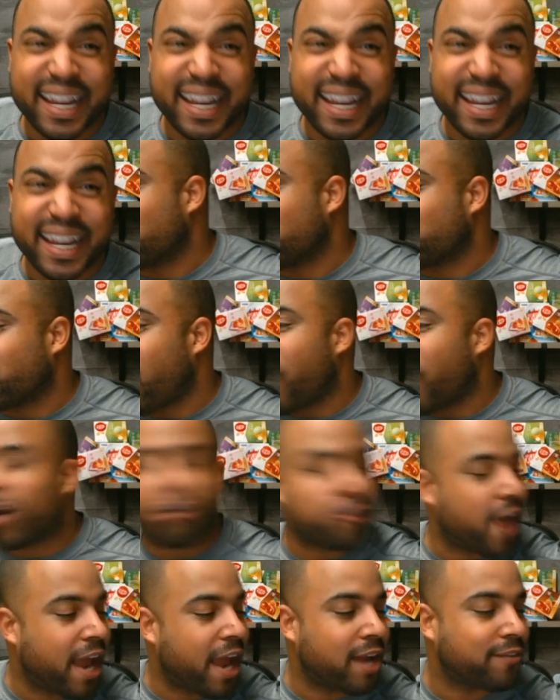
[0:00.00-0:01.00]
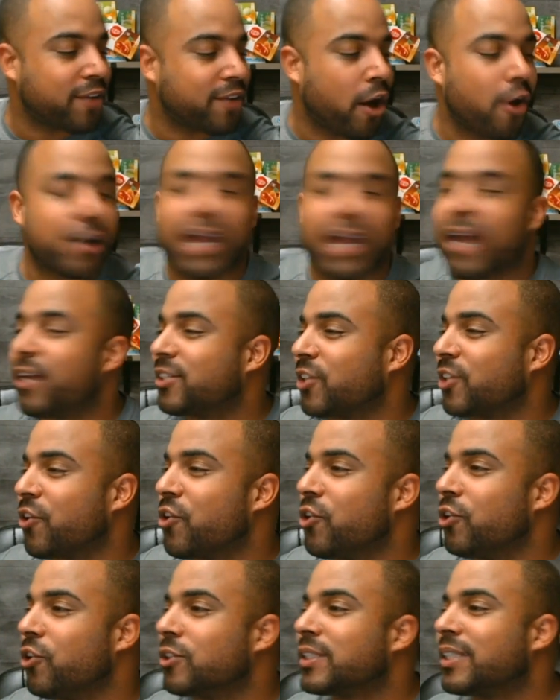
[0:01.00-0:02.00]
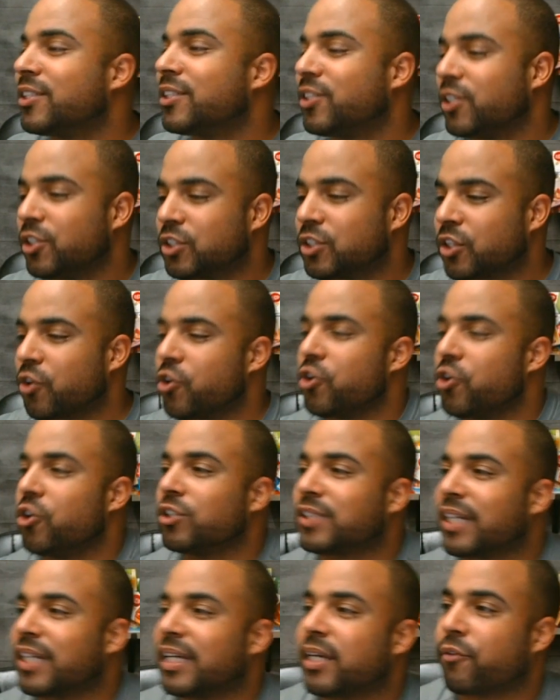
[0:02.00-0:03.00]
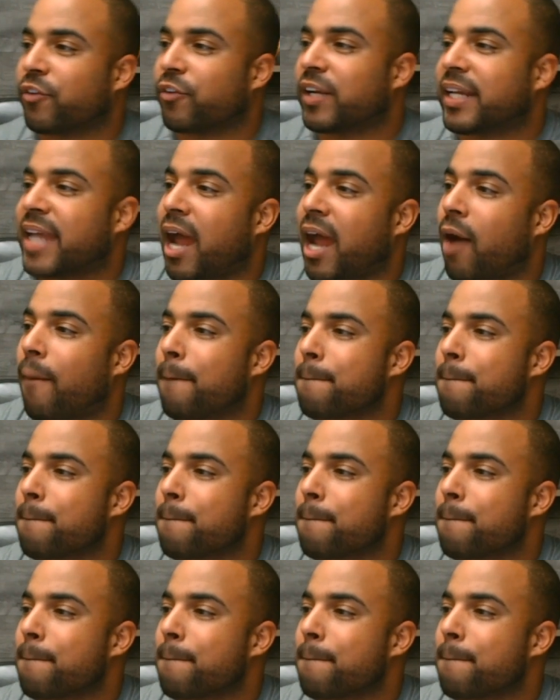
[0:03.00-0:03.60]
Aurora Creative. Okay, so you're using a different account.